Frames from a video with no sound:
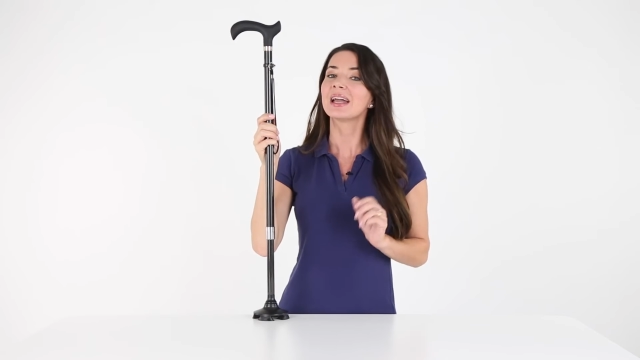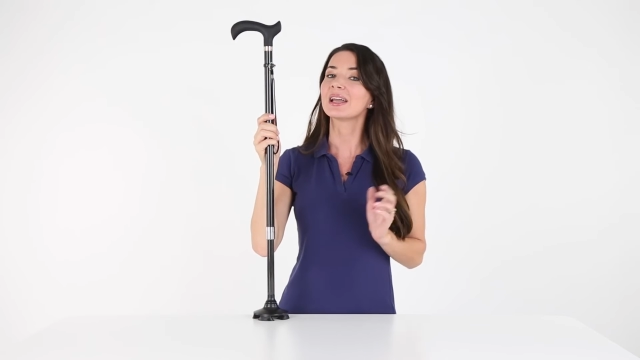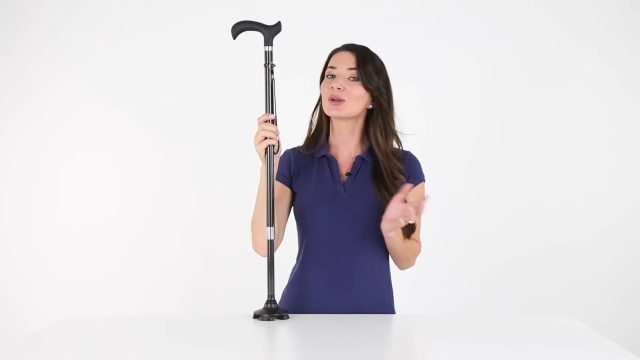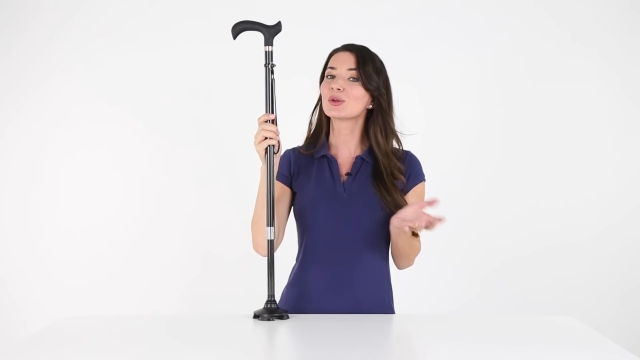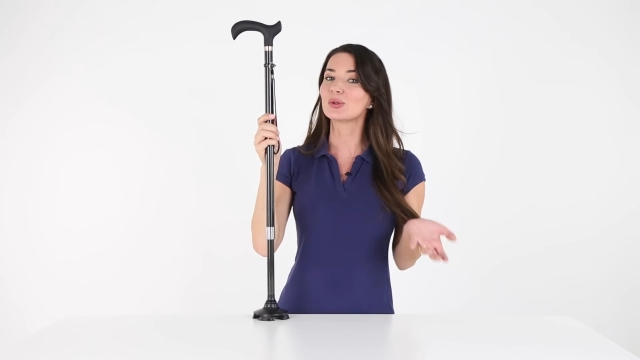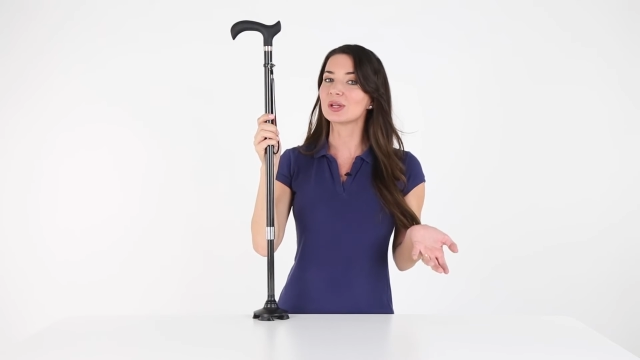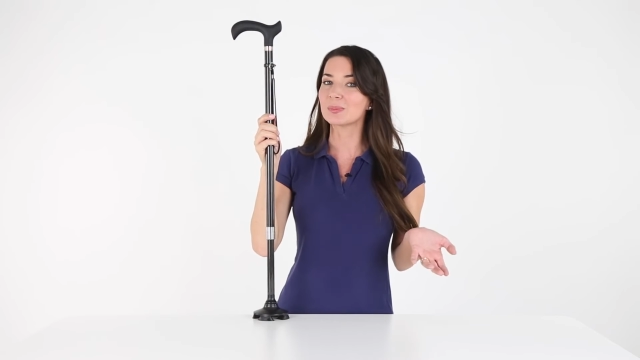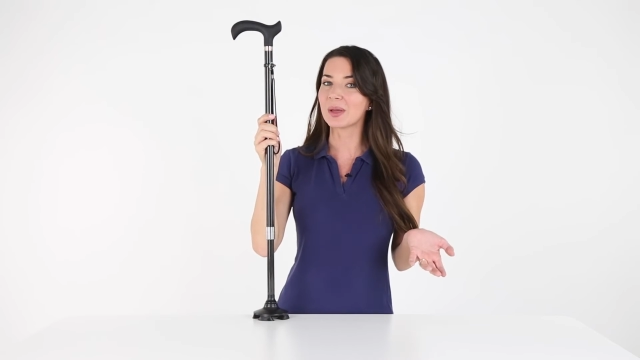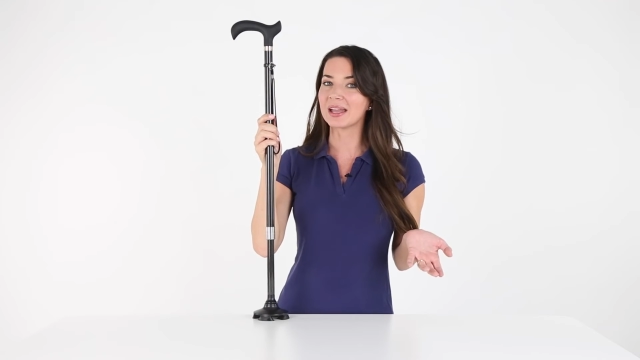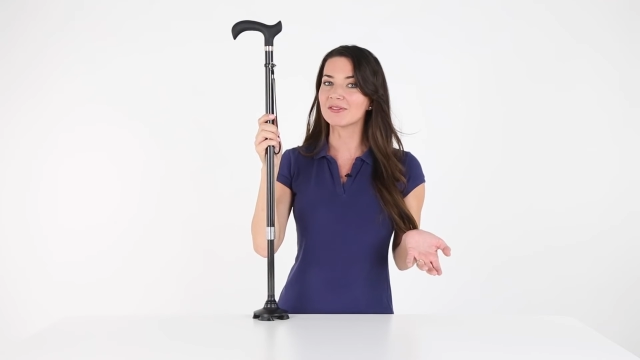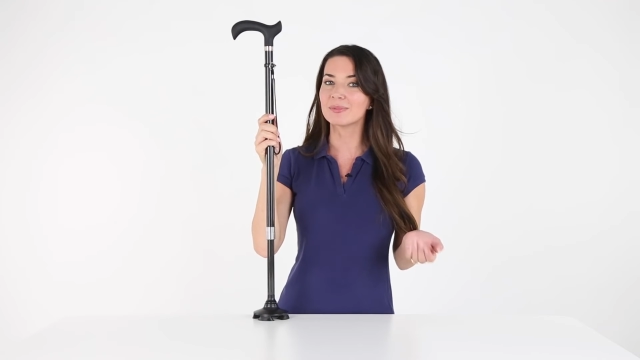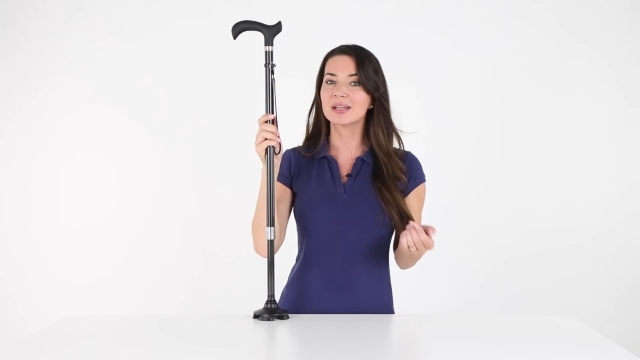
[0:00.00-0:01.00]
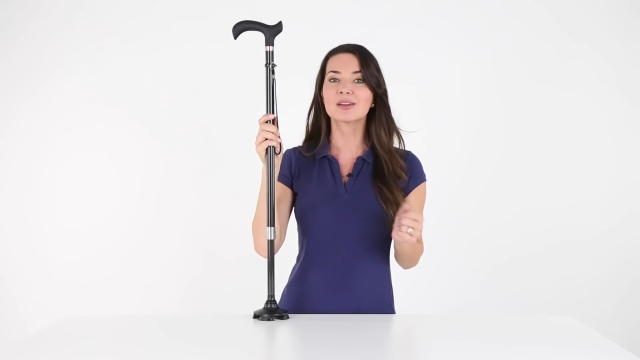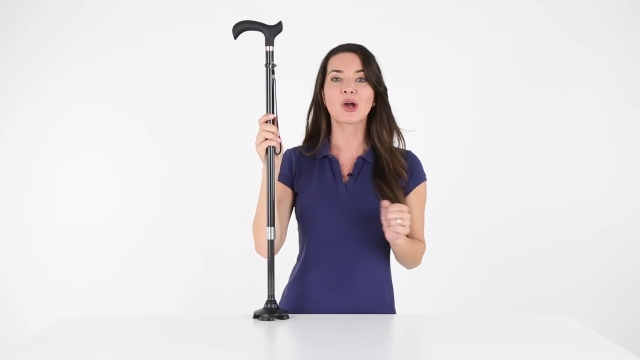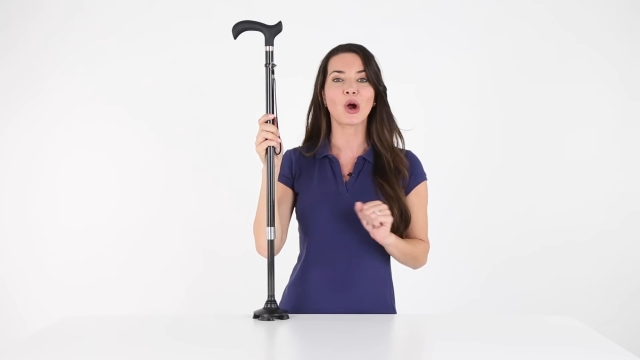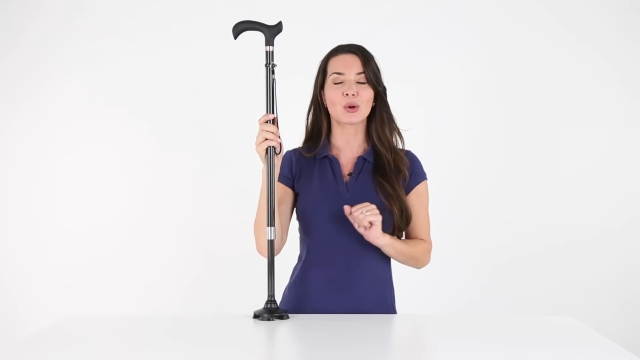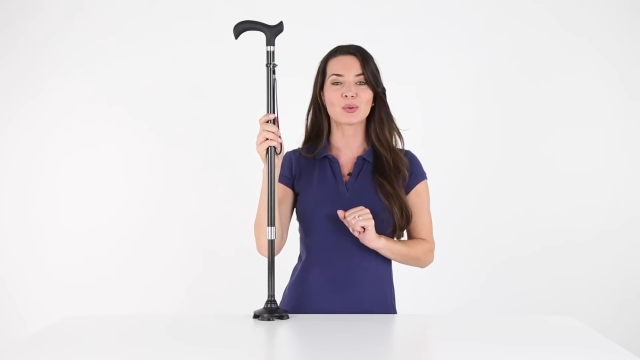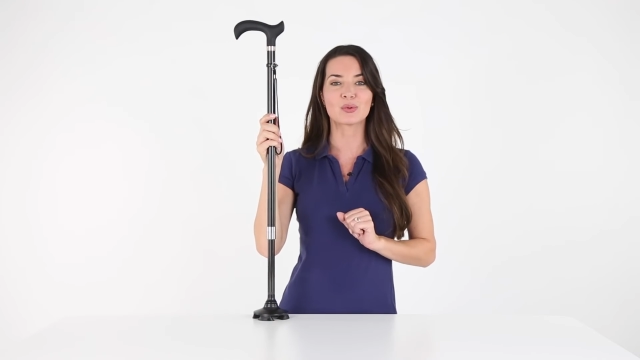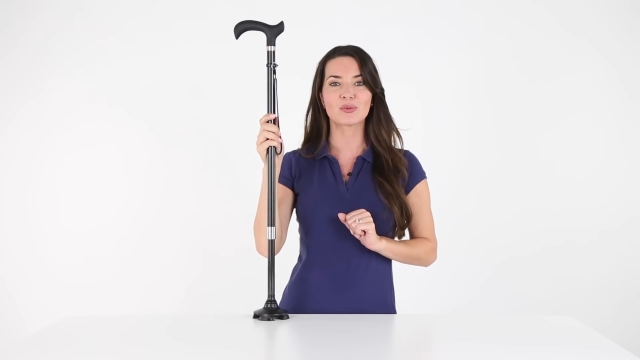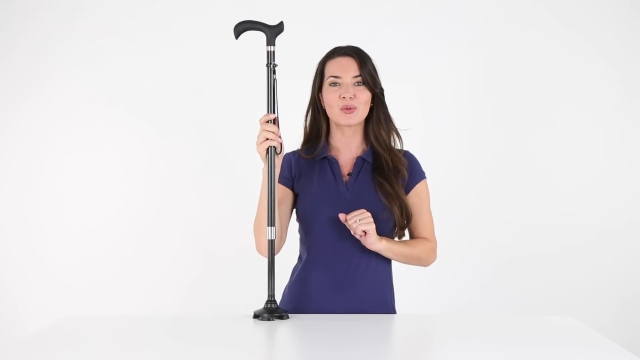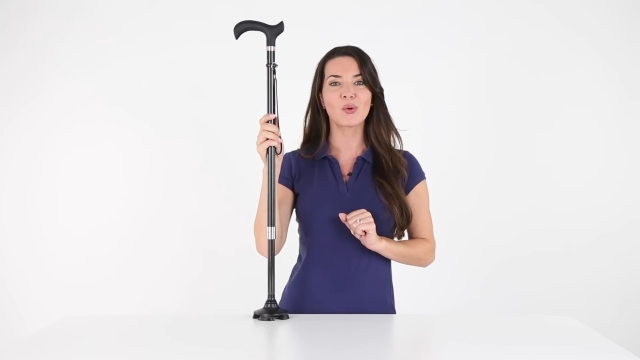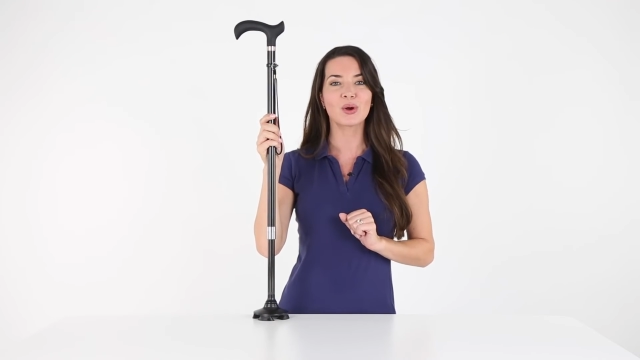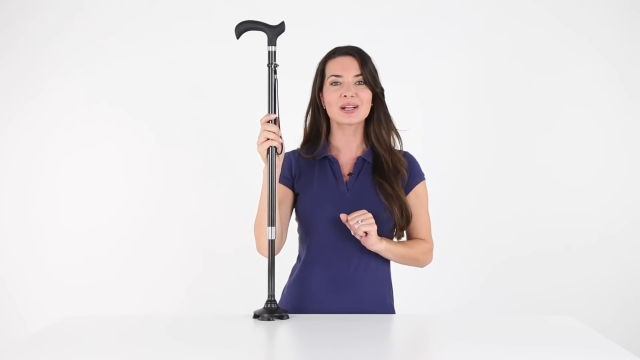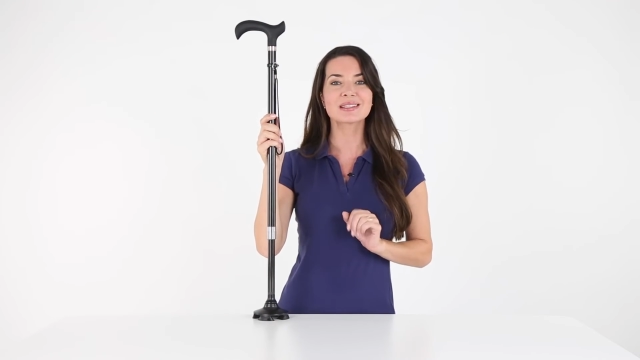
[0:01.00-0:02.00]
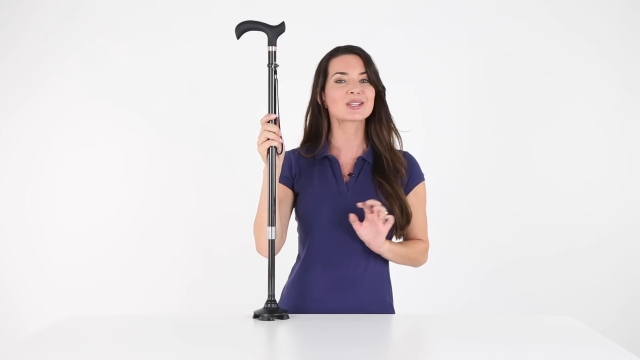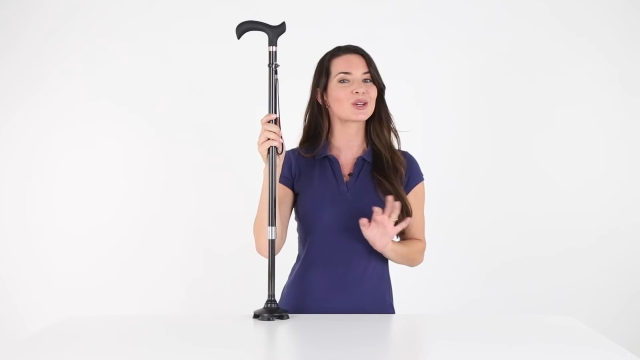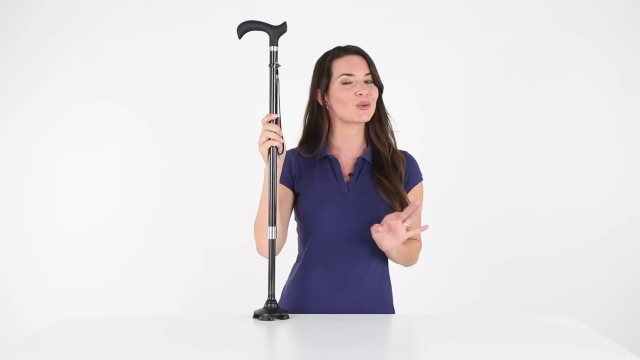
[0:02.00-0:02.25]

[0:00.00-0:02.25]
including pavement, hardwood floors,